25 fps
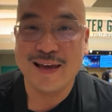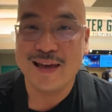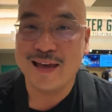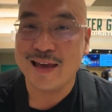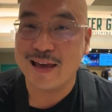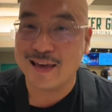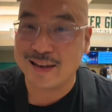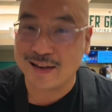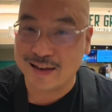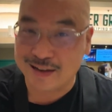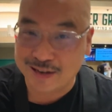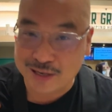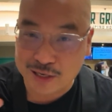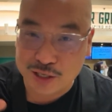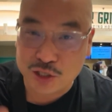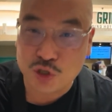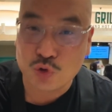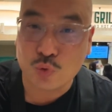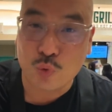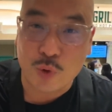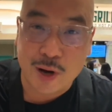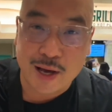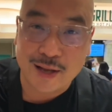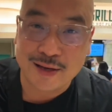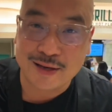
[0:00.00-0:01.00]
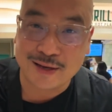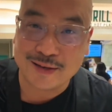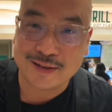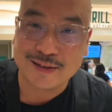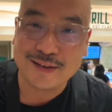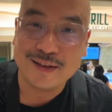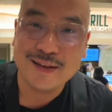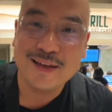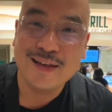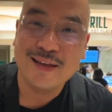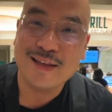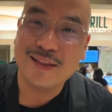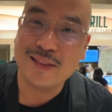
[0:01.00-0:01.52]
and at each wedding
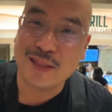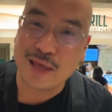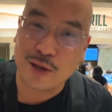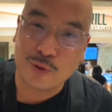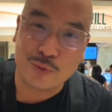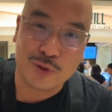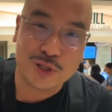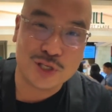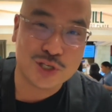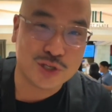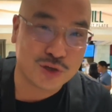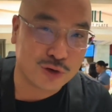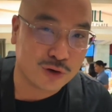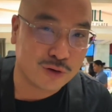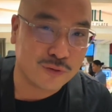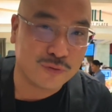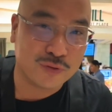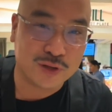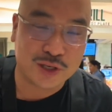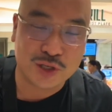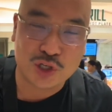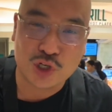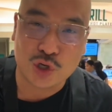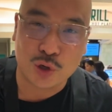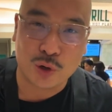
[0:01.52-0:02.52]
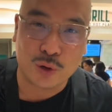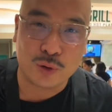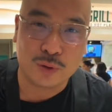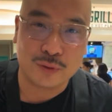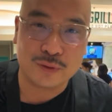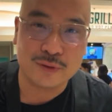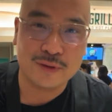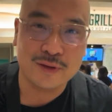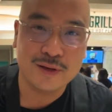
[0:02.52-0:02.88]
they would serve lechon,